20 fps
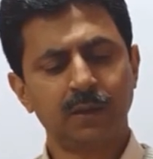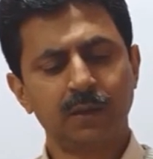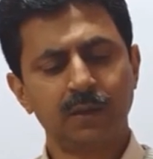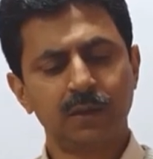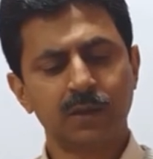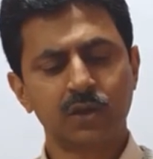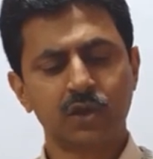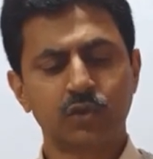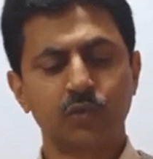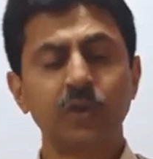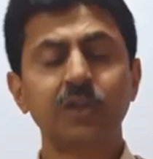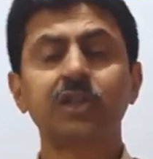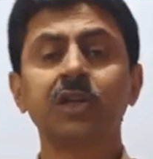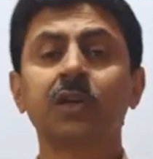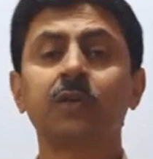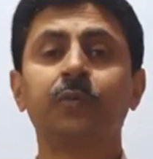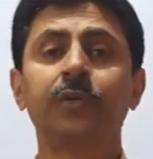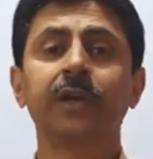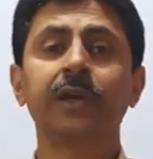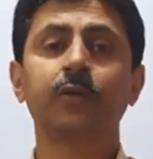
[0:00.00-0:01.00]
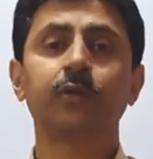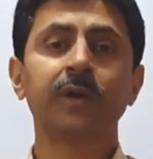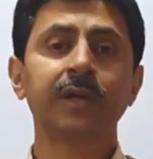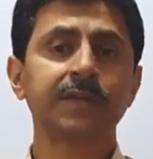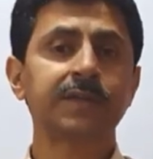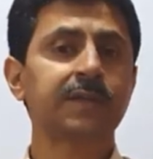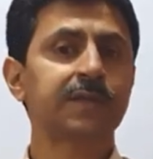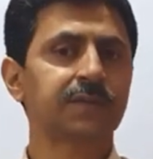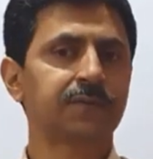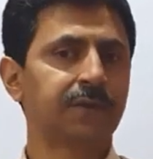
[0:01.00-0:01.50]
Switching
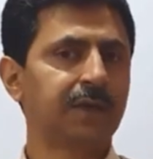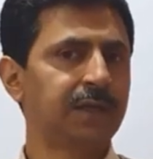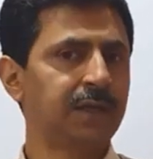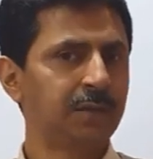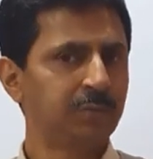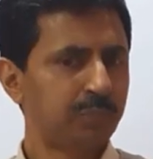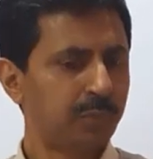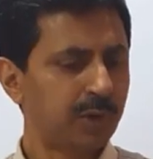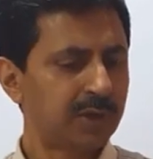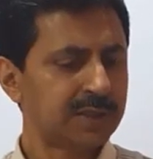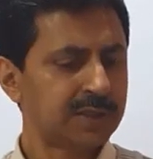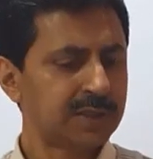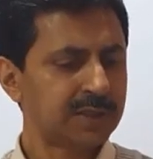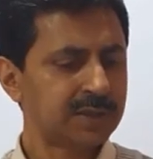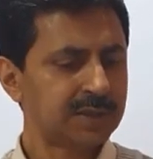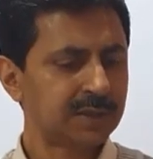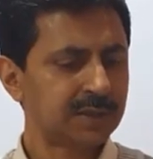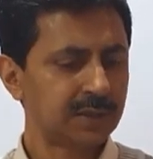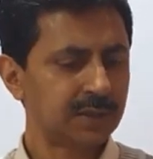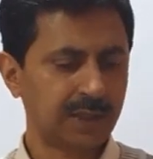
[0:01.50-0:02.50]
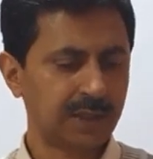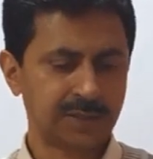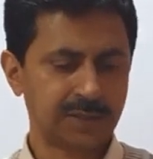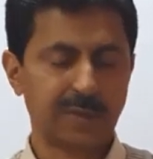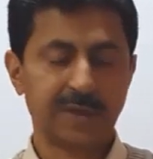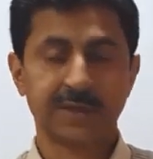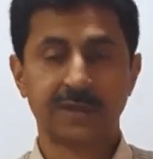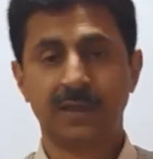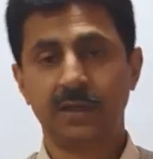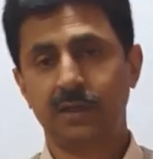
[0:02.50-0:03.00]
frequency is very important,
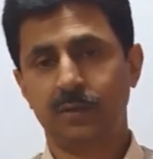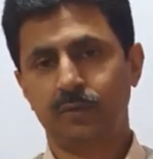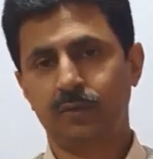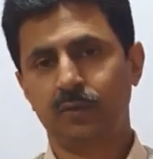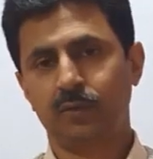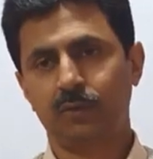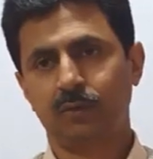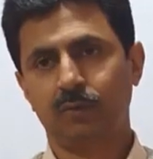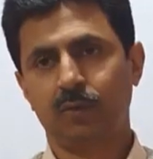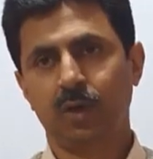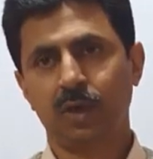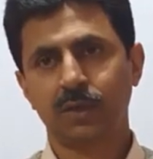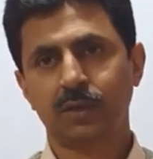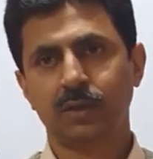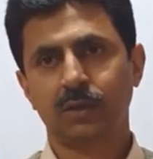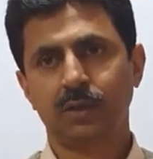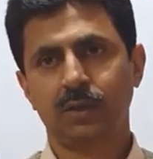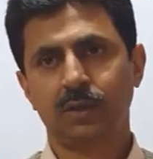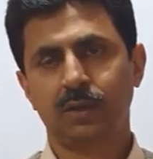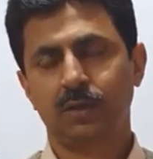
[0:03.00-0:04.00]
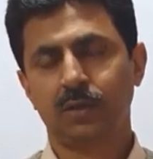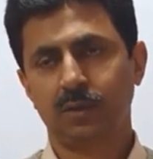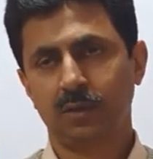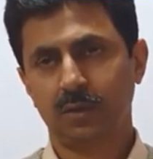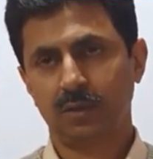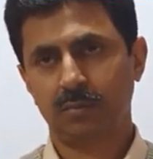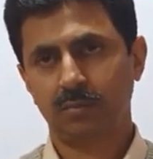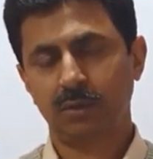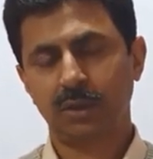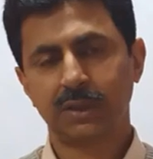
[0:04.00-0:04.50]
especially if you want
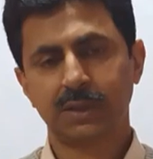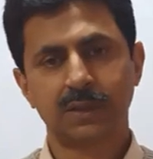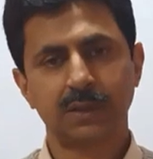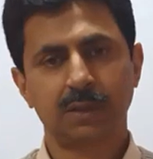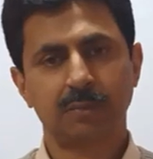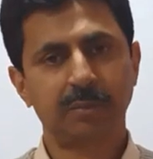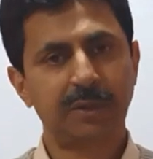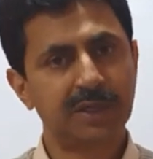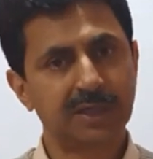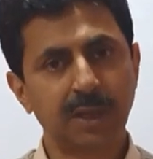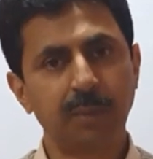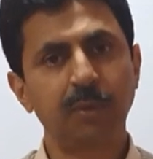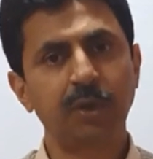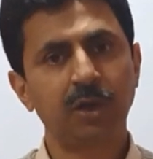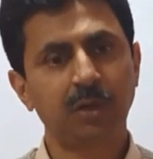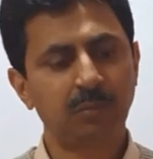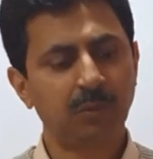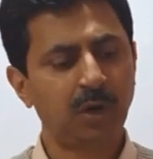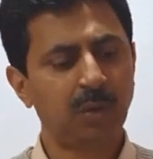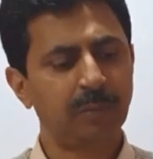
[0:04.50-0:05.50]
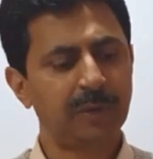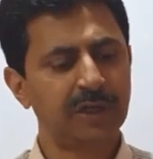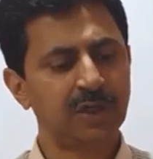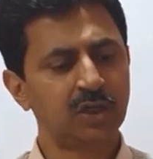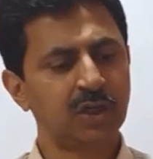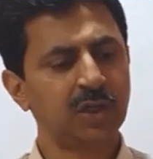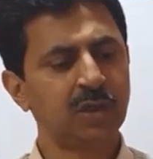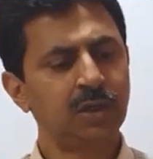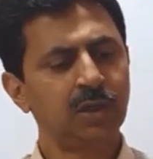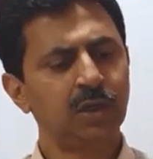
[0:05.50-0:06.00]
this PWM
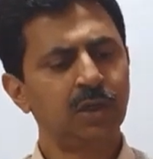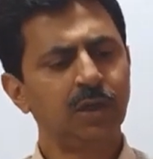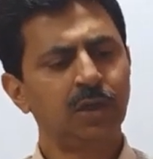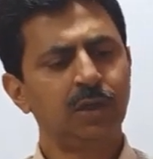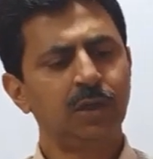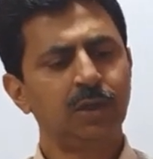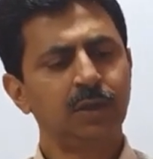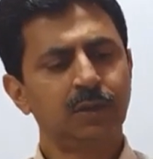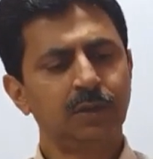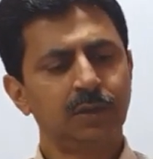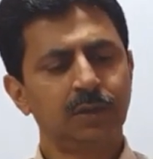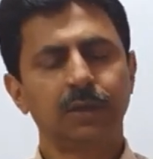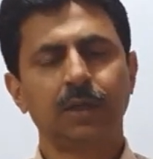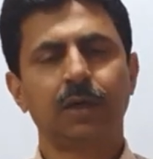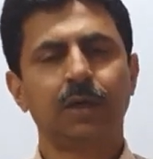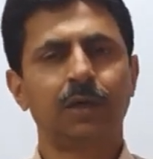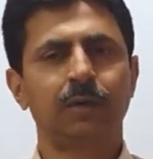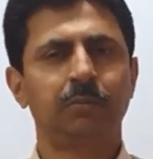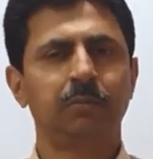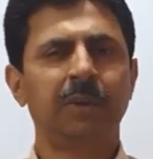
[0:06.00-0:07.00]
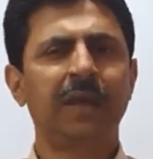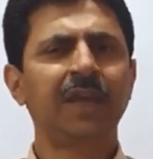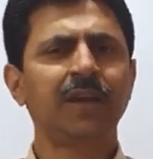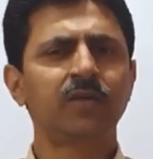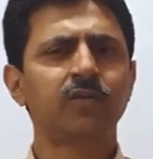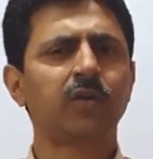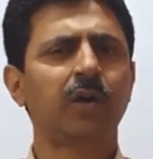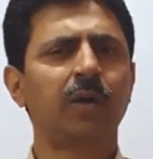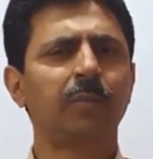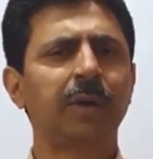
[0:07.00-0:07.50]
operation. The main
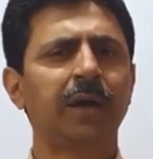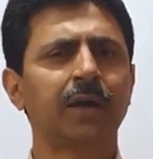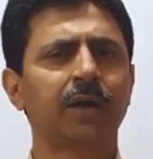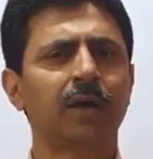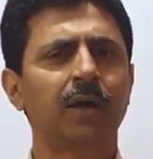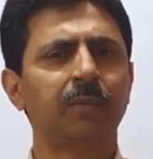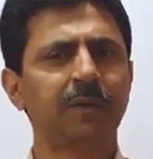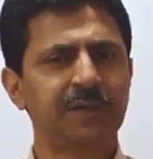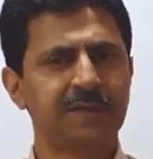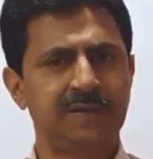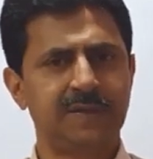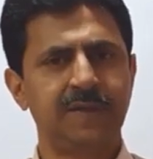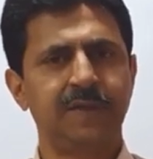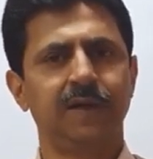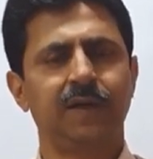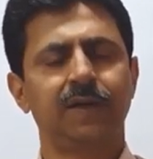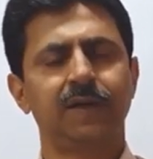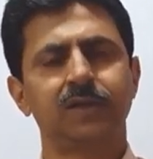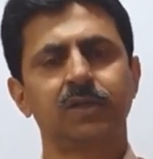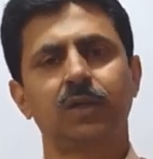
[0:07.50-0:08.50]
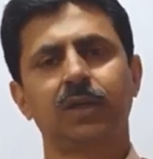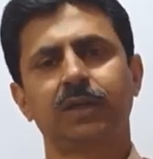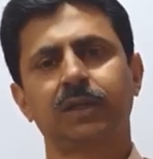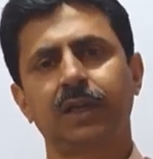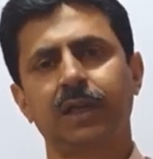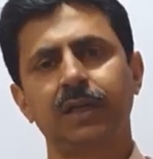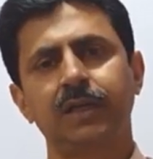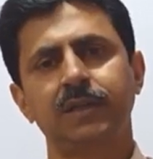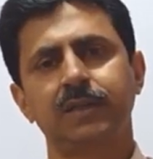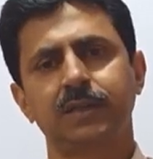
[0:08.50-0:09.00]
drawback of SCRs or
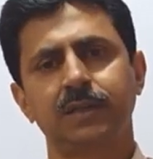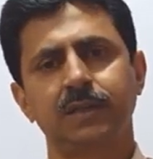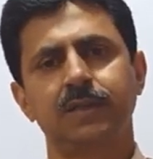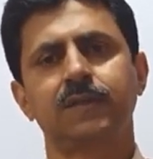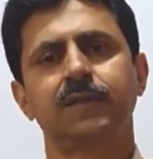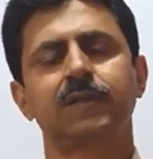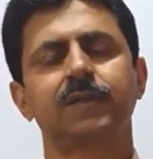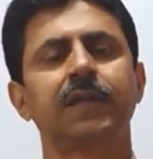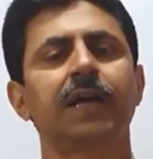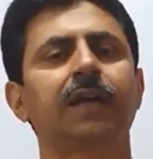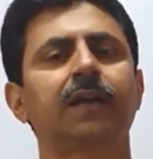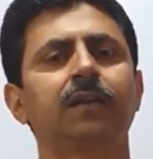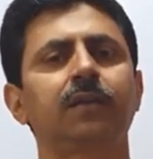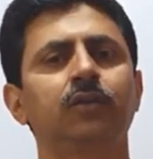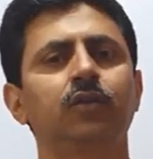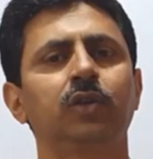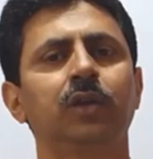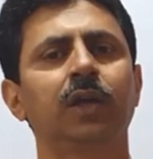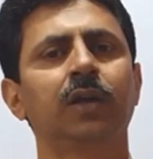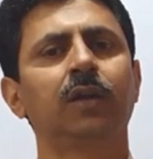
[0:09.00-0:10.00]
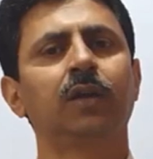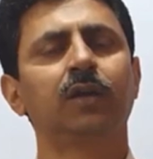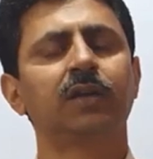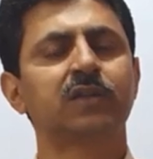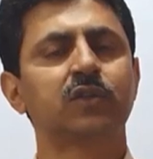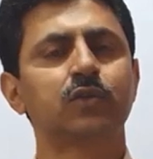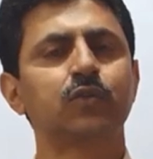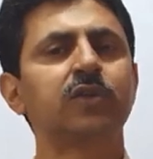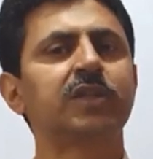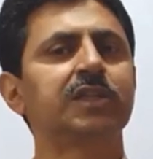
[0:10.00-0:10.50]
thyristors is that you cannot
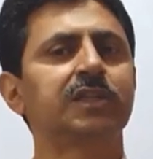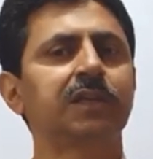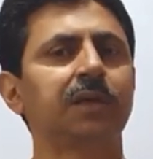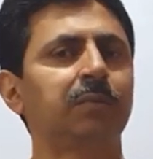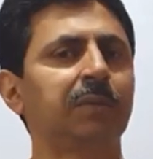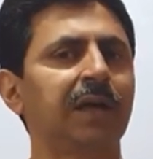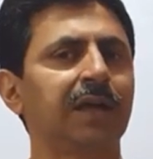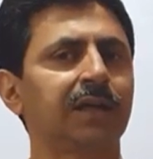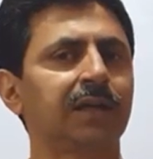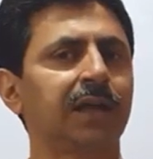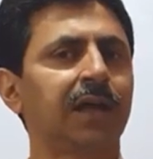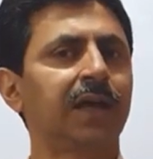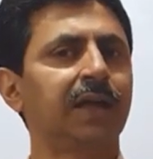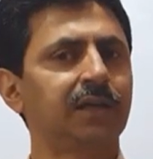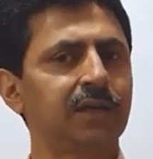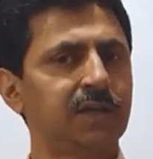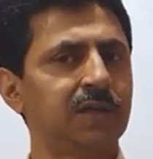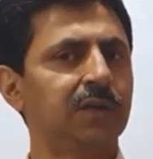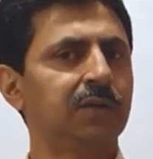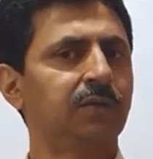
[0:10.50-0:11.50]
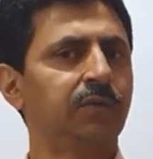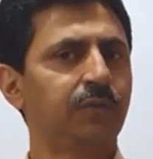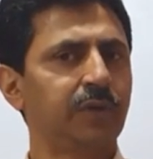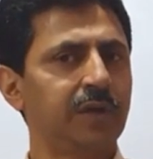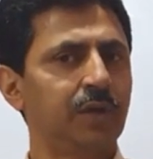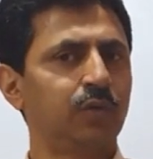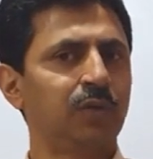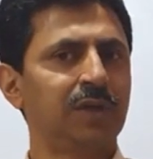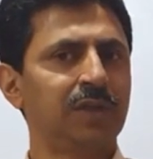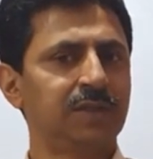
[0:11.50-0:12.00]
switch them at higher
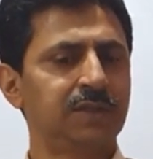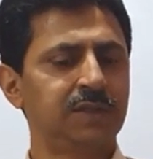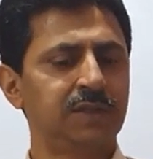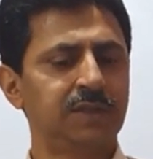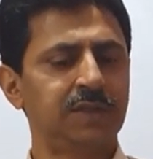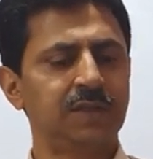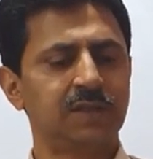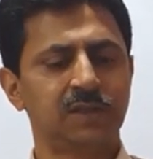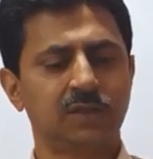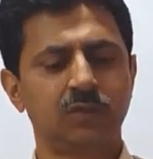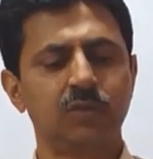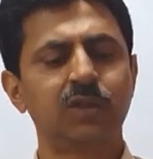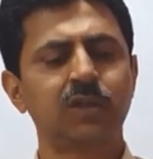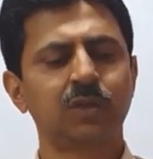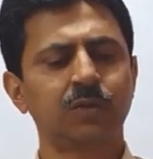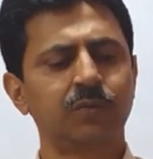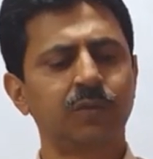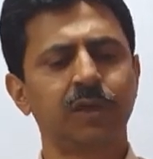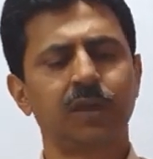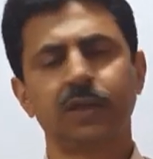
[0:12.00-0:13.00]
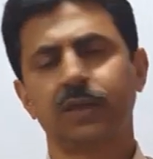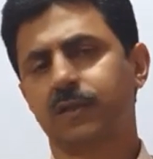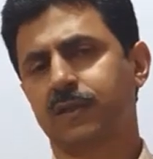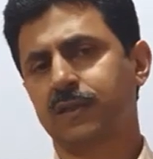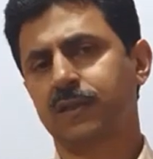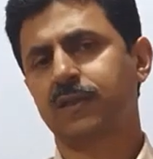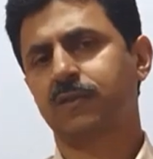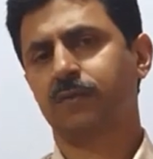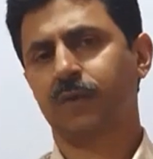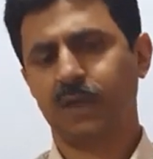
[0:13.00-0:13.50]
frequency. Their switching frequency
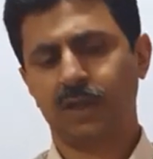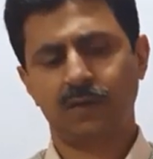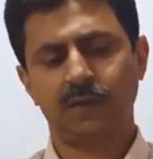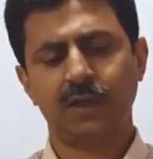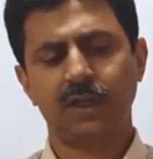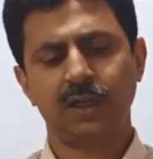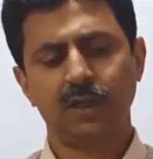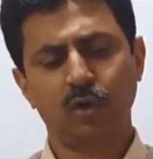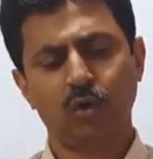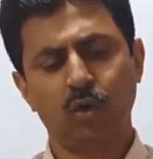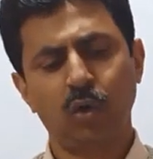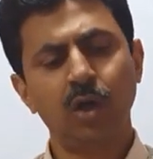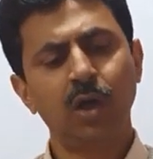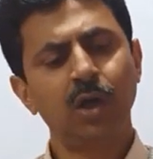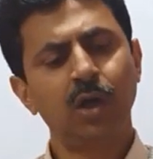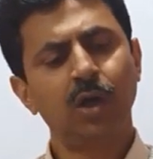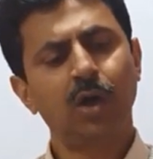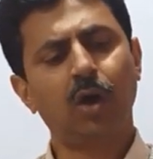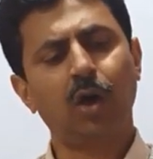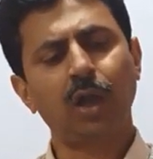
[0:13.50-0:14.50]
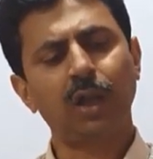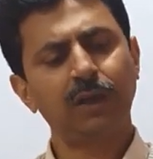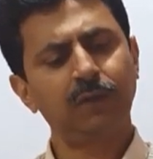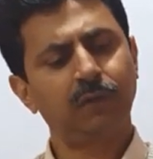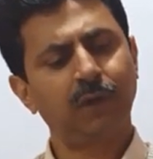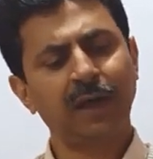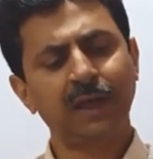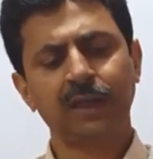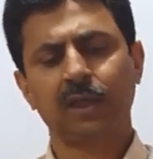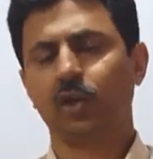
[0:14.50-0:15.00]
is very, very low, only
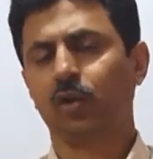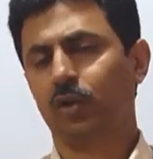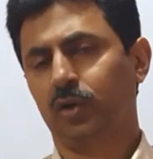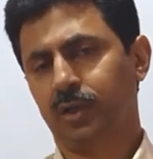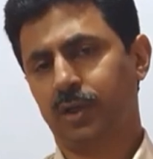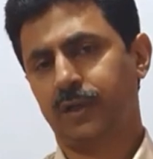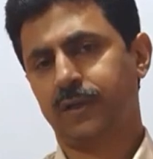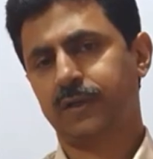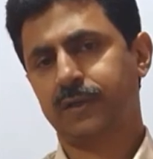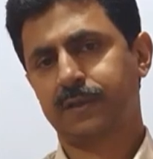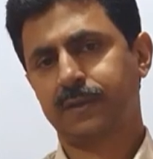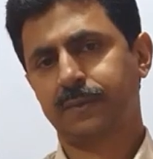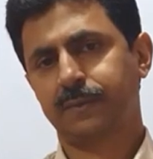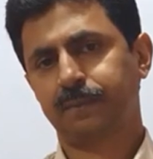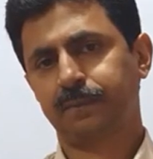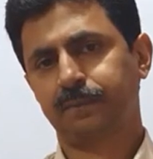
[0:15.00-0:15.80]
1 kilohertz.